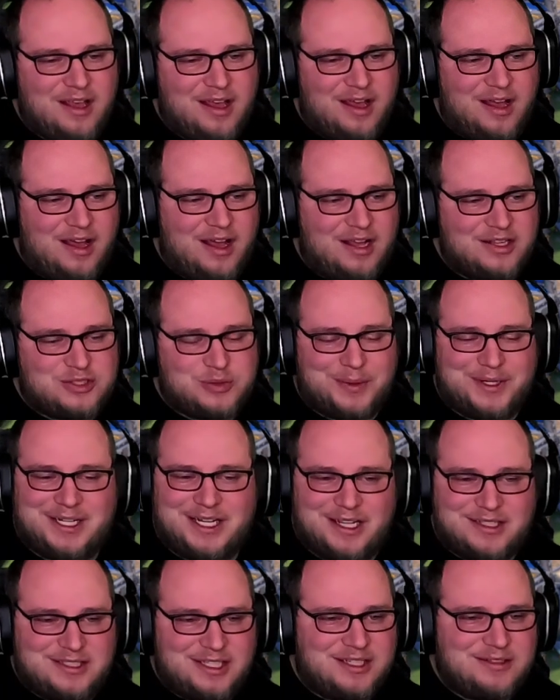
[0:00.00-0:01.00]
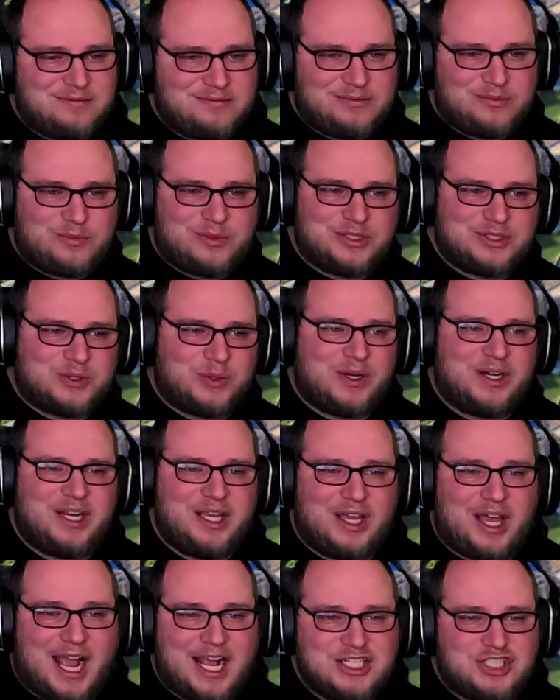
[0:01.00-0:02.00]
20 days in, we're enjoying
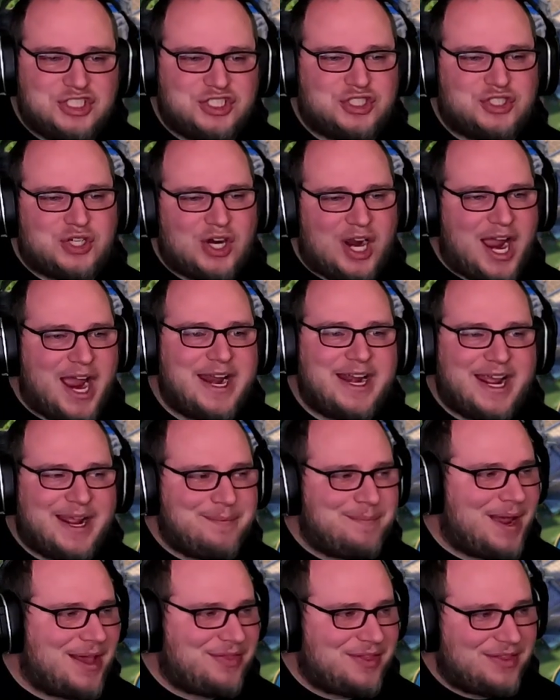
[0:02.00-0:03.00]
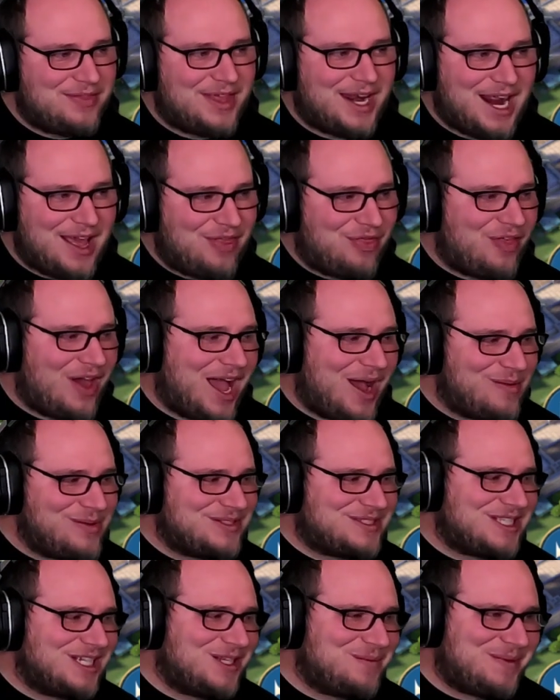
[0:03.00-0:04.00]
it. I just tried a method that I thought
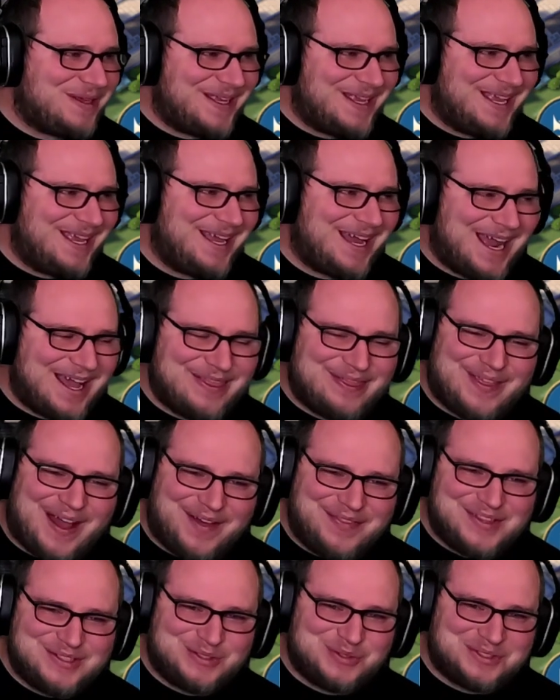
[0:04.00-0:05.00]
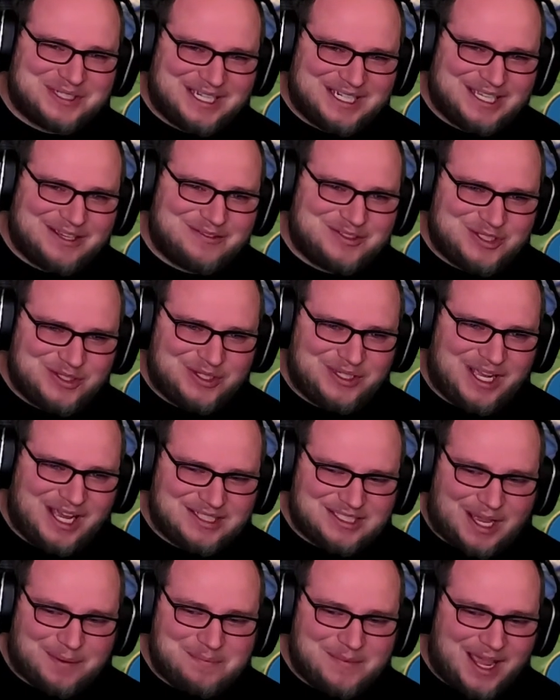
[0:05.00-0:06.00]
was going to be it. I thought this was going to give it to you
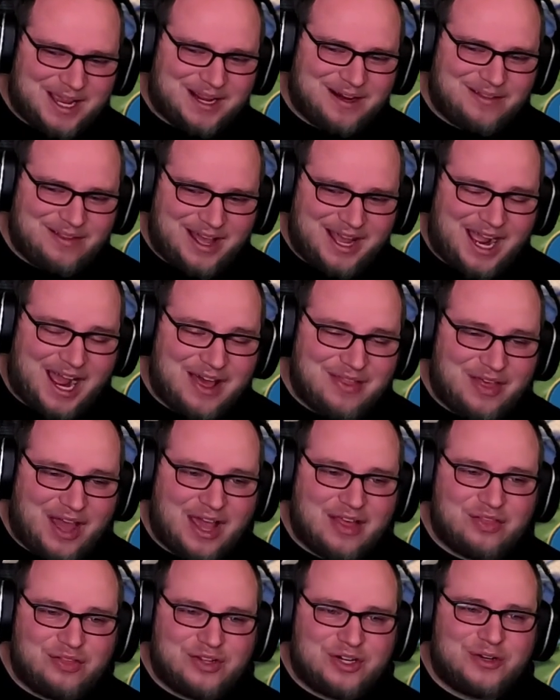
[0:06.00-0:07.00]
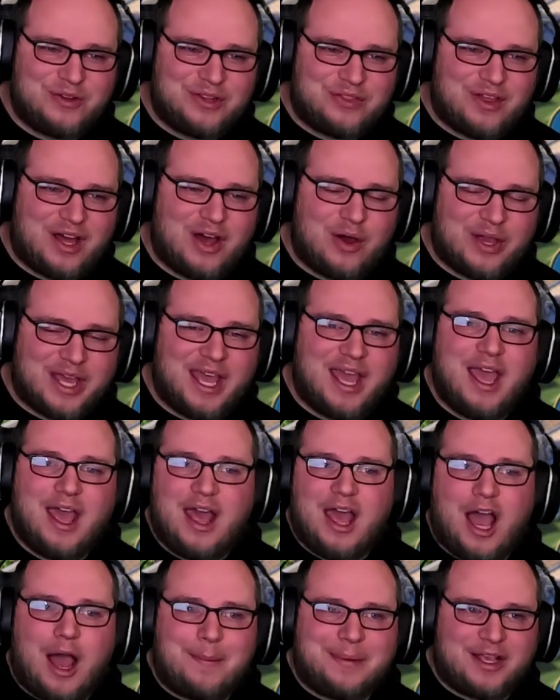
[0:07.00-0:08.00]
guys. I'm not going to lie. I literally thought, okay,
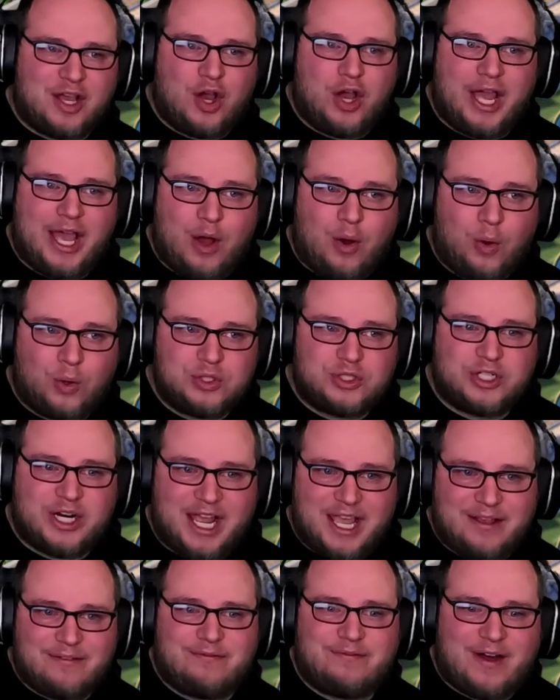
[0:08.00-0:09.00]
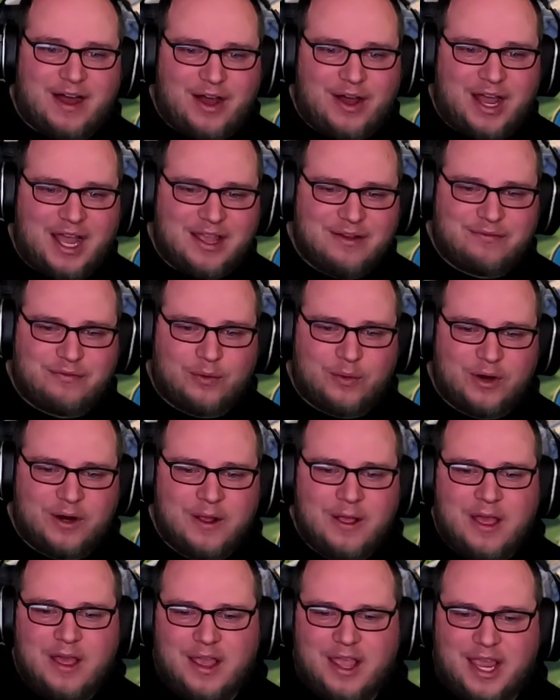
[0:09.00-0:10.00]
I'm going to Holder A4,
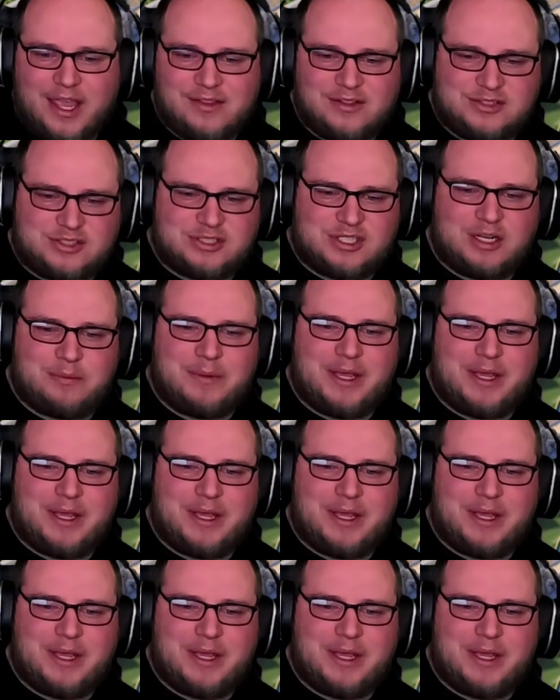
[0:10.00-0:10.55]
and this is going